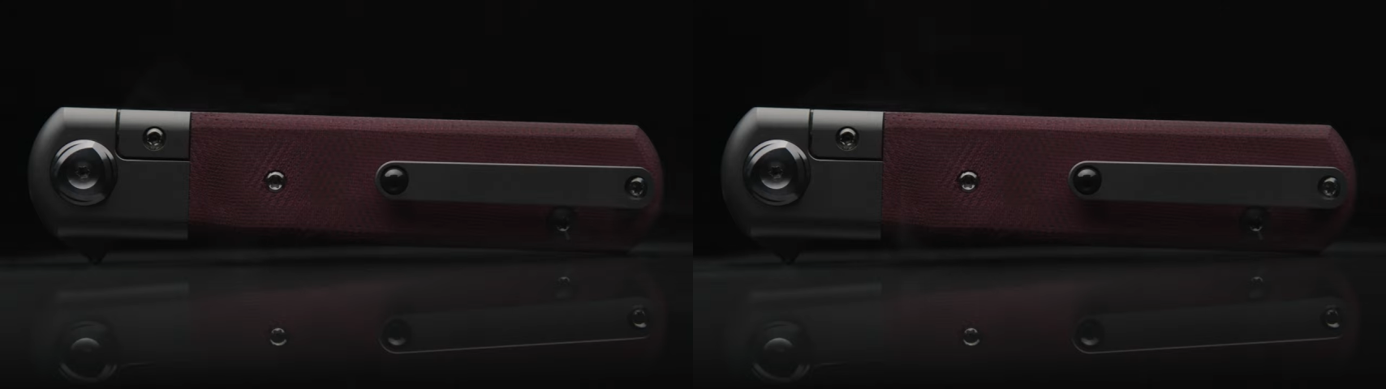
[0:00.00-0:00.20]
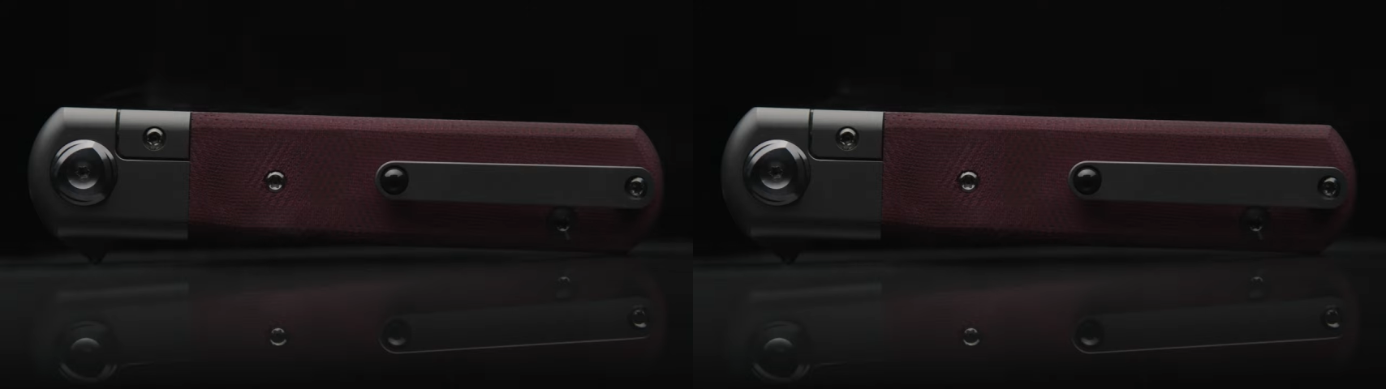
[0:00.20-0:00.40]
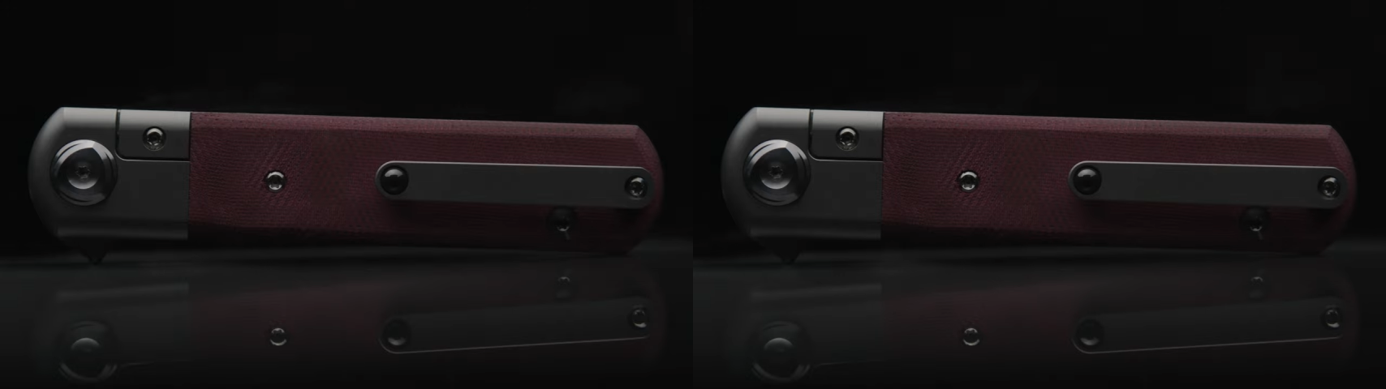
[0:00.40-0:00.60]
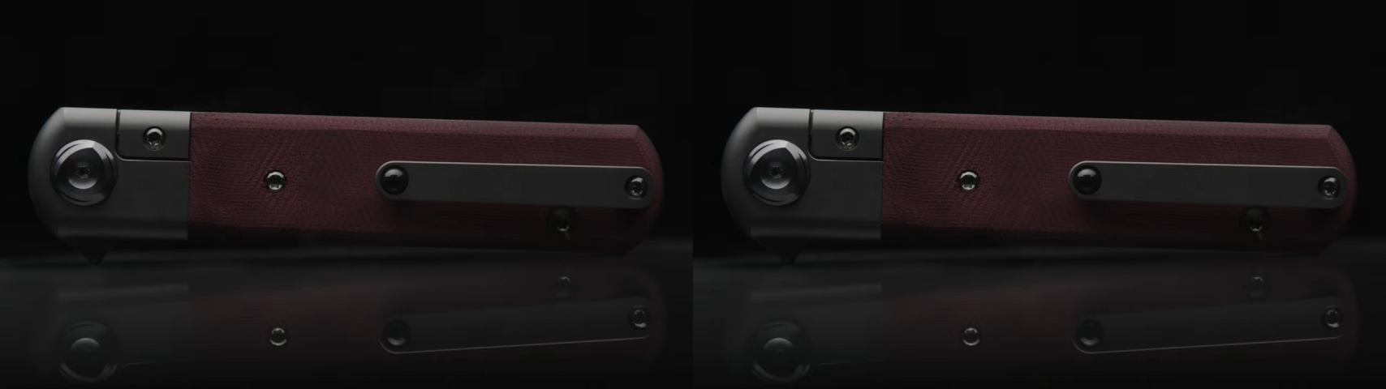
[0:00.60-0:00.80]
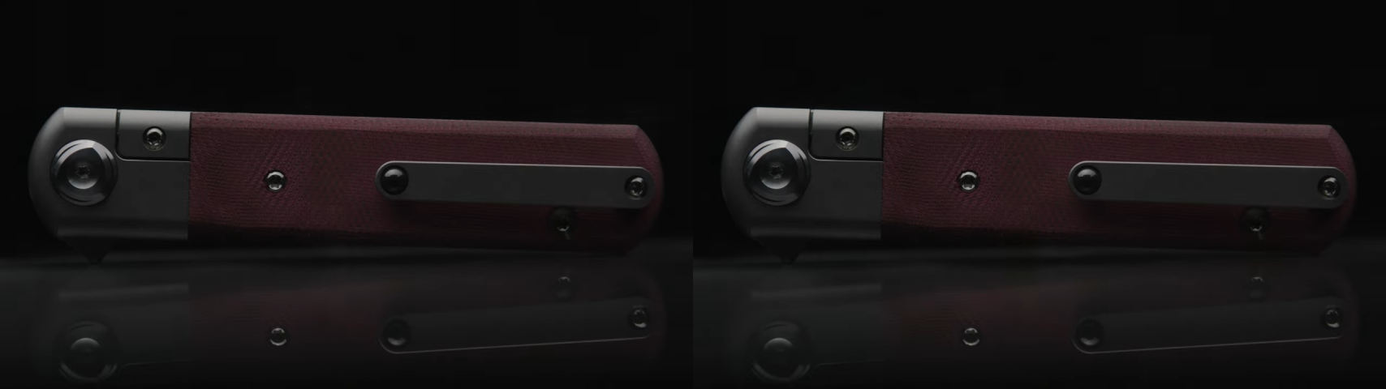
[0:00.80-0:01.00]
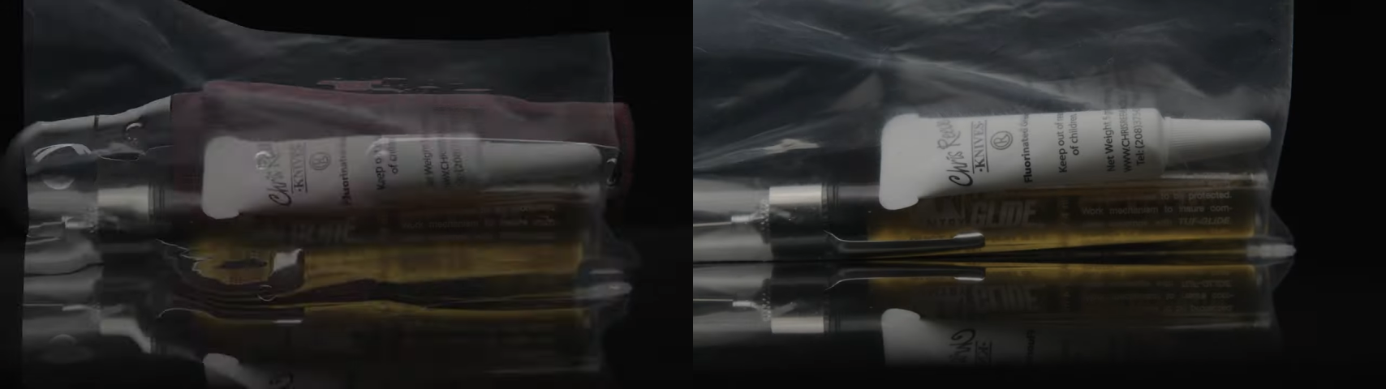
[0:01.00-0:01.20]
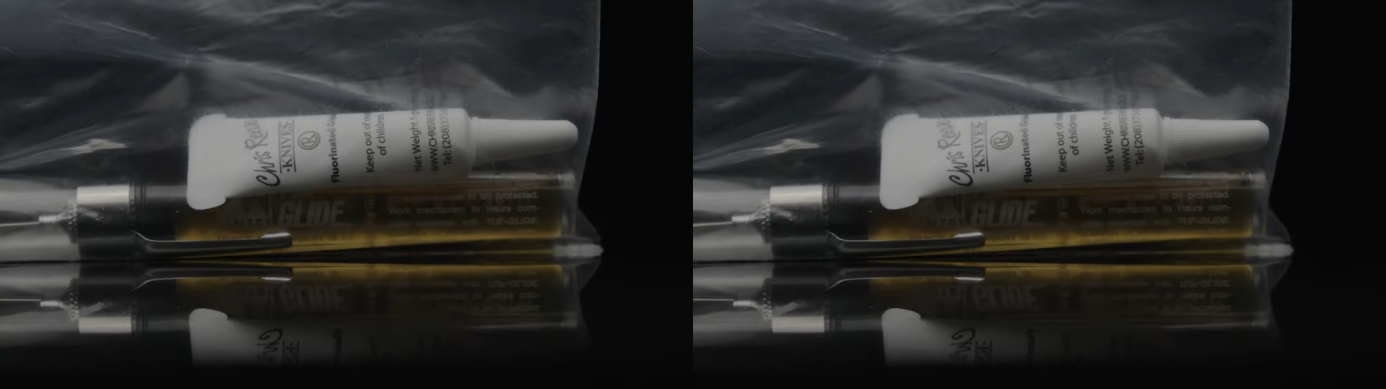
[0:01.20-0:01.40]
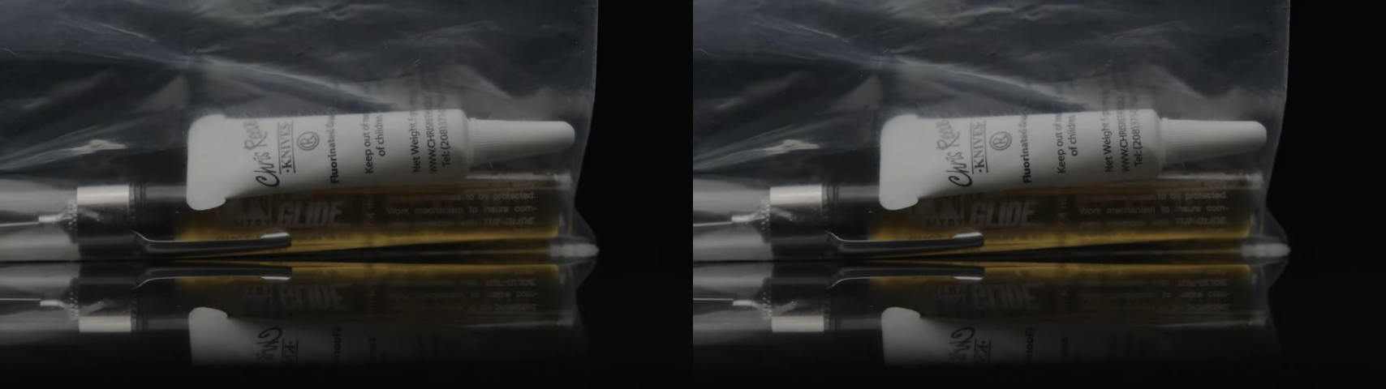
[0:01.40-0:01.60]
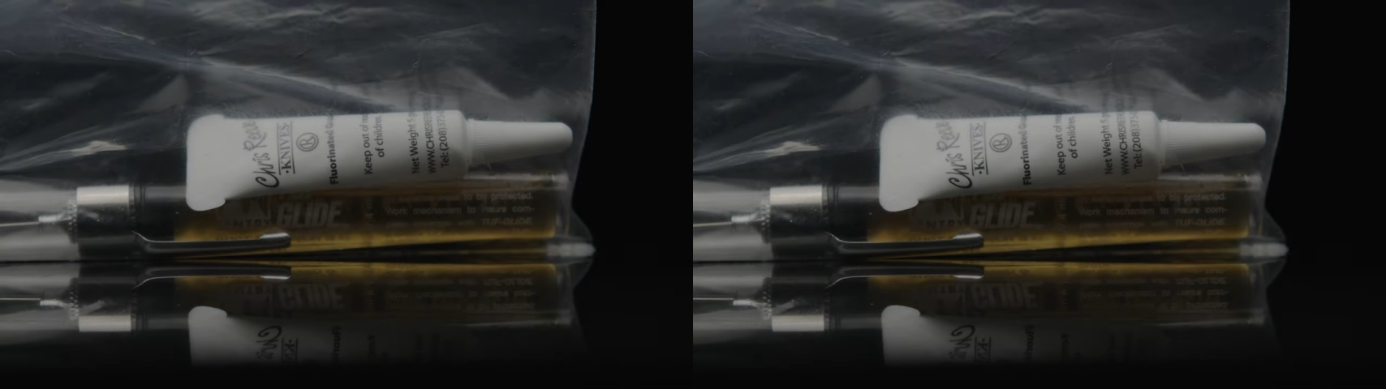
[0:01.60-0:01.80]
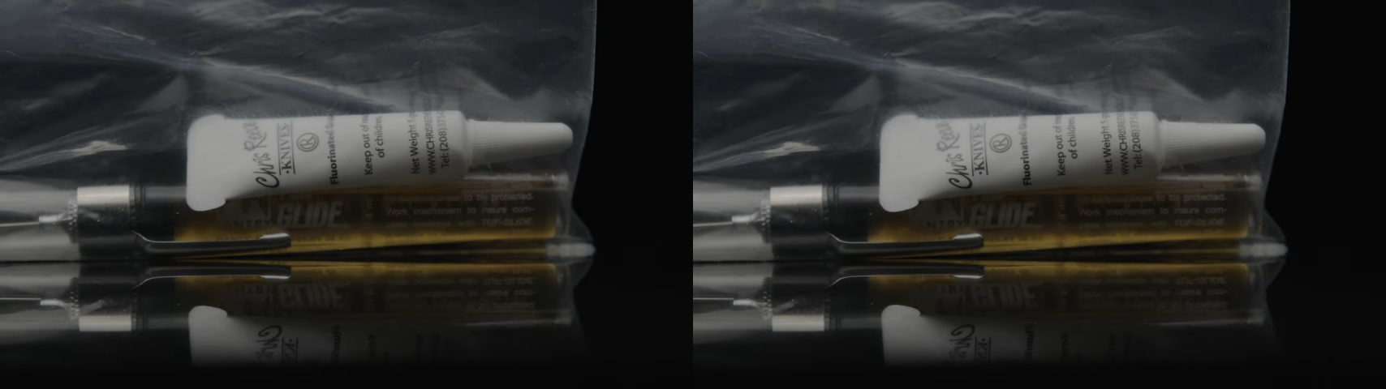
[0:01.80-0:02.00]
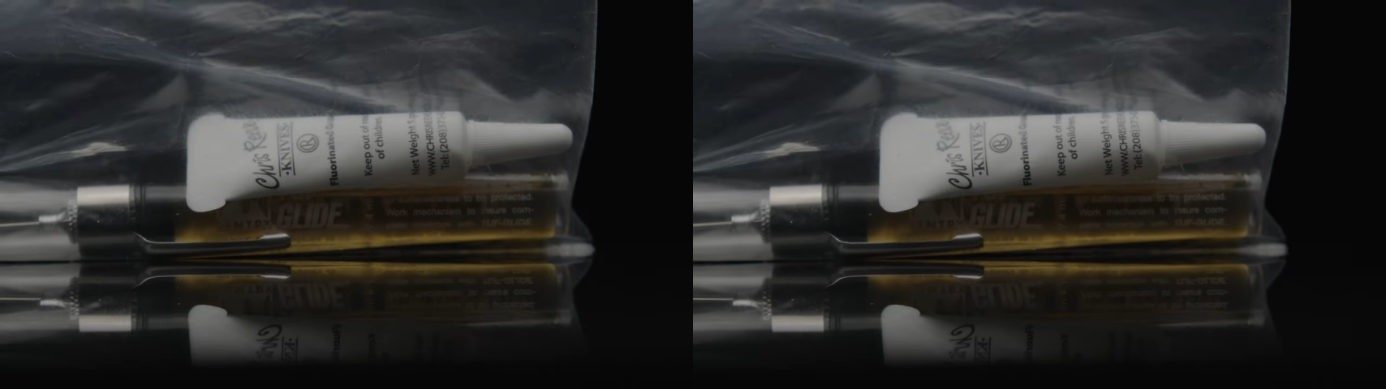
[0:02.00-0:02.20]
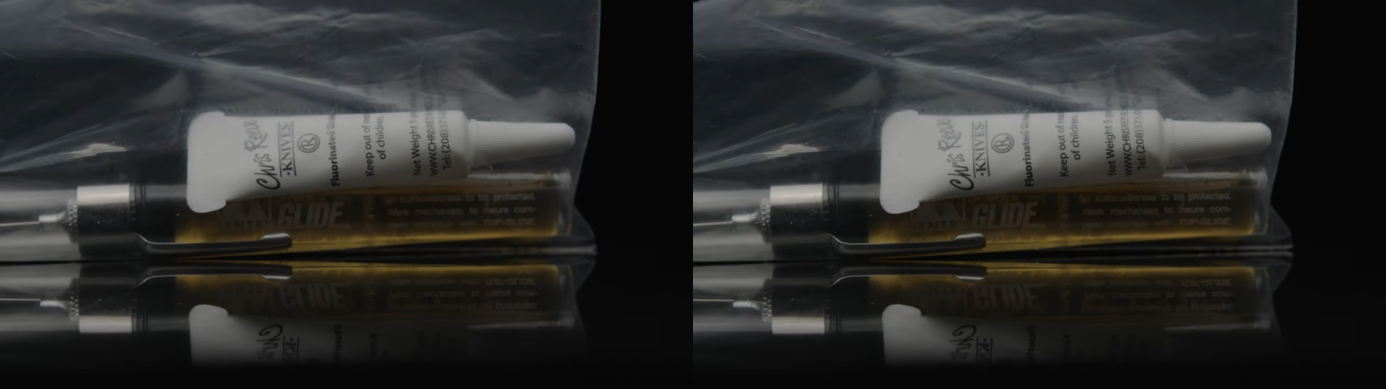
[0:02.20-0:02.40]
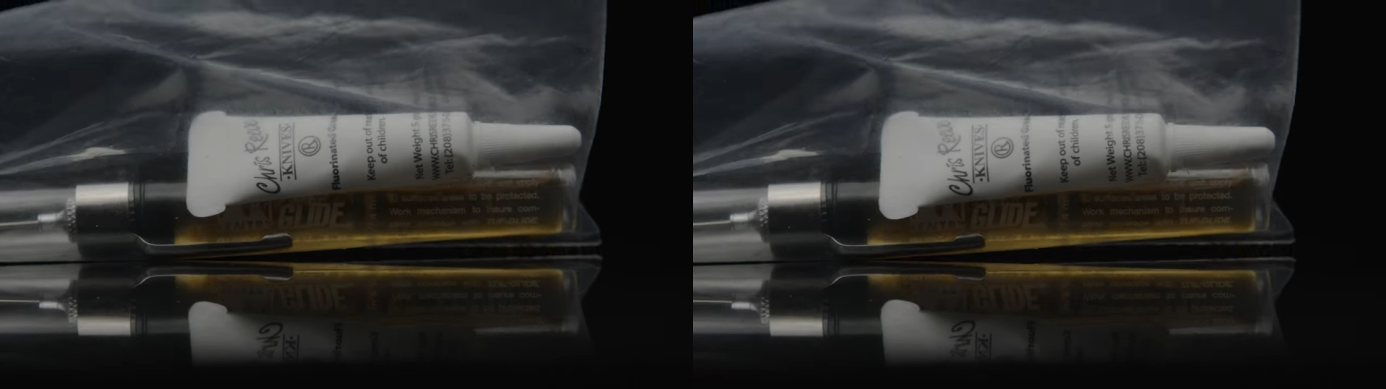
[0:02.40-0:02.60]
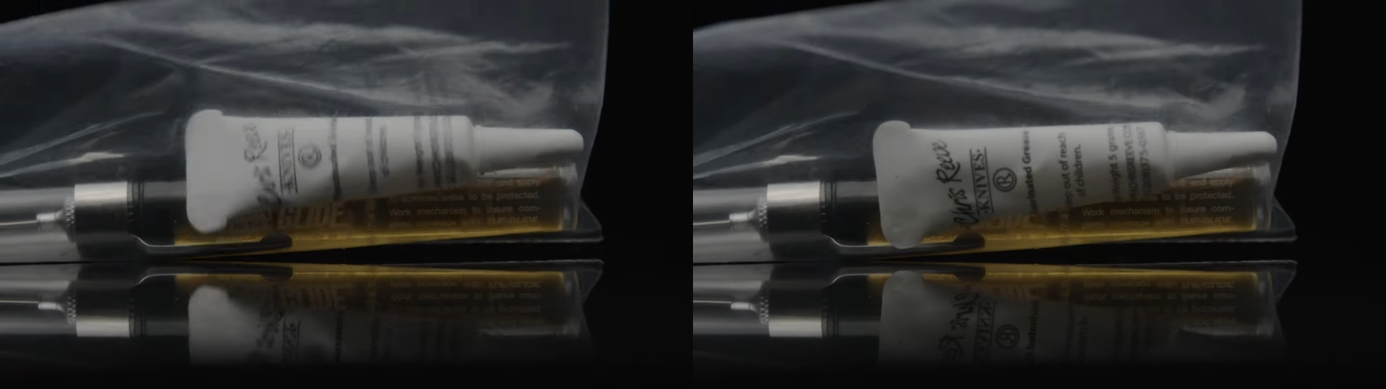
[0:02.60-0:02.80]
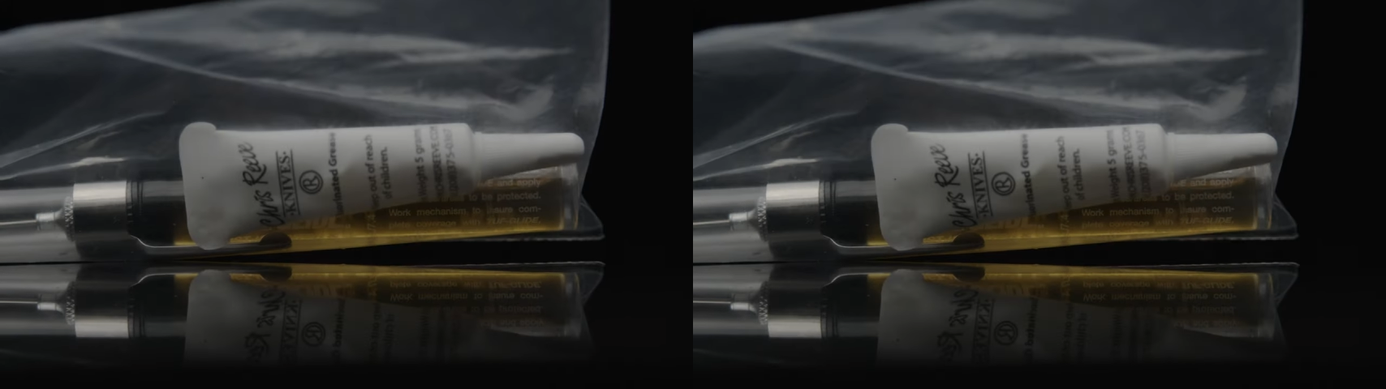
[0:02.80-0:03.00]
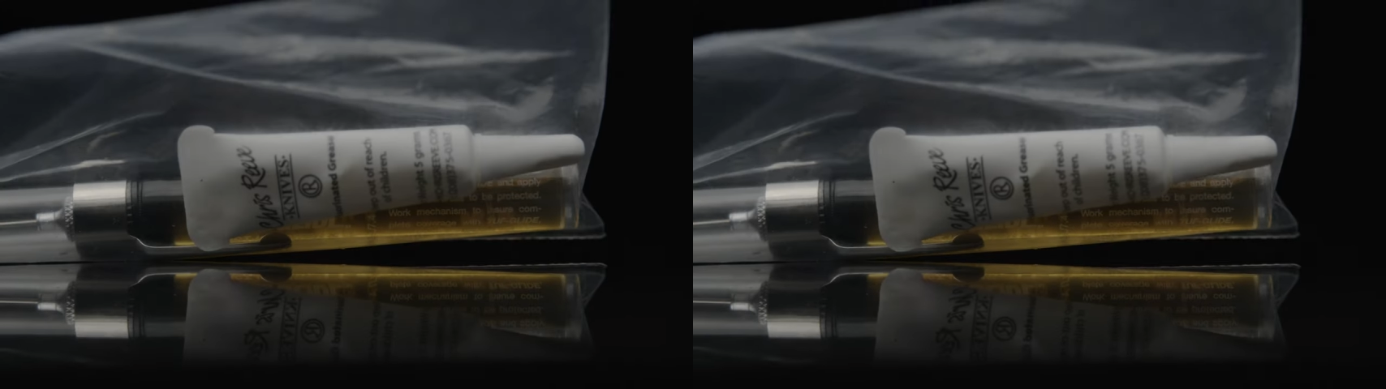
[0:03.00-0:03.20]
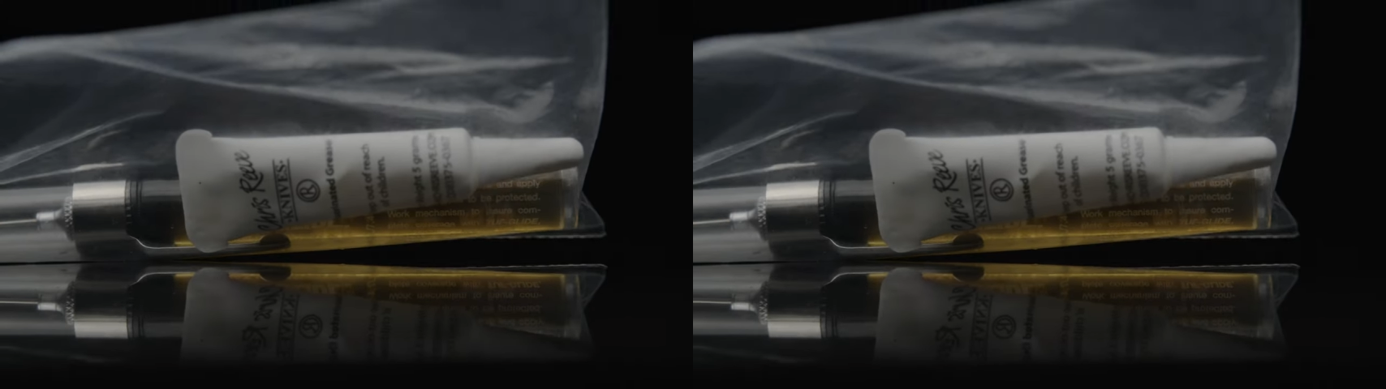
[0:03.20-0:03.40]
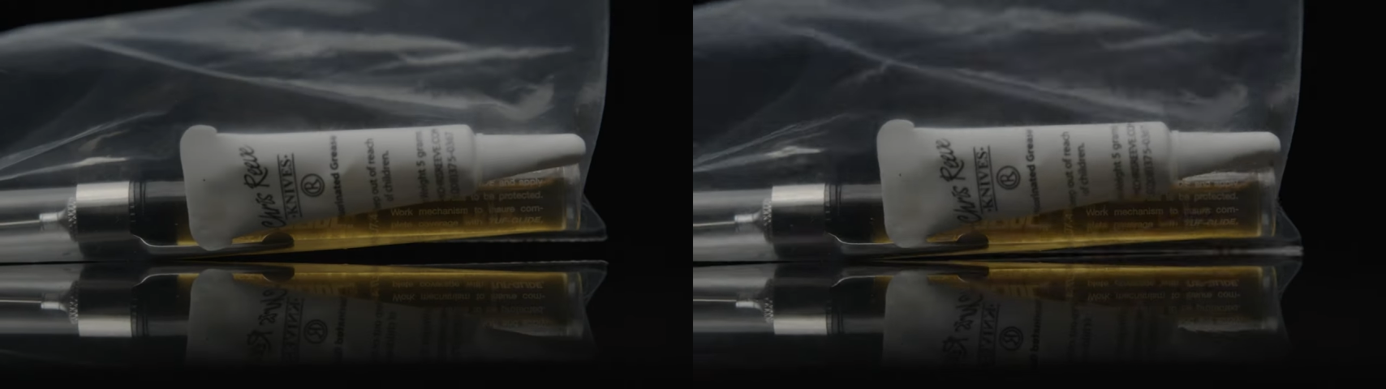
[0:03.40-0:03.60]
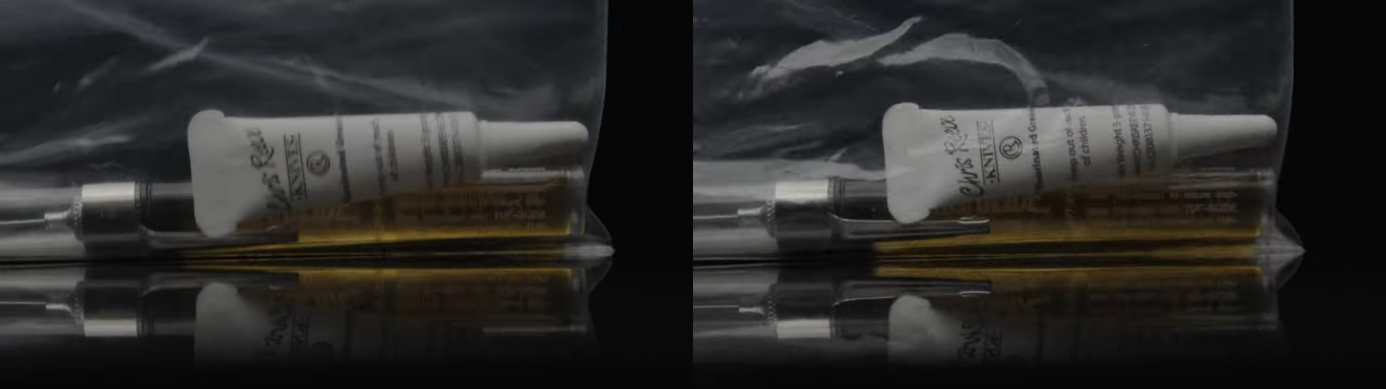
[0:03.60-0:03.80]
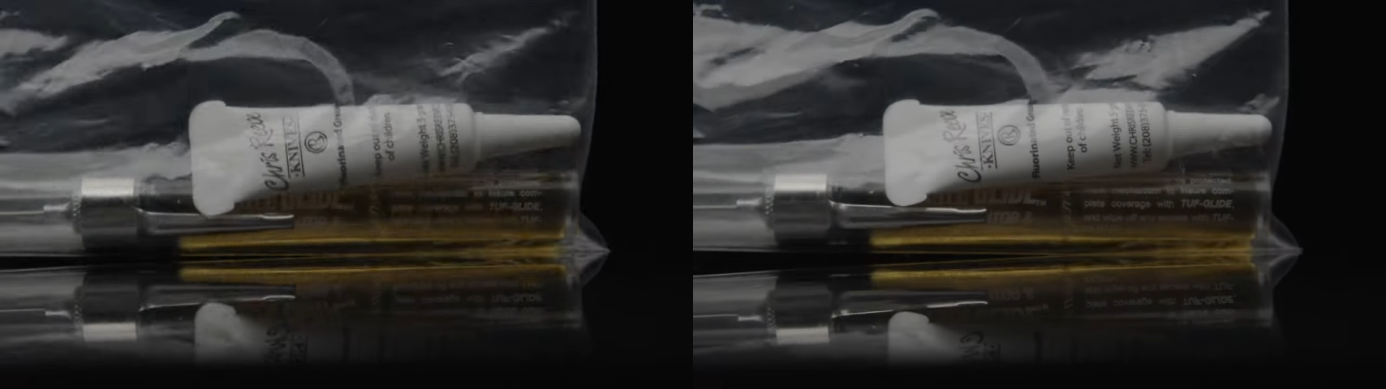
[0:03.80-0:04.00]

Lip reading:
No face is visible, so there are no lips to read.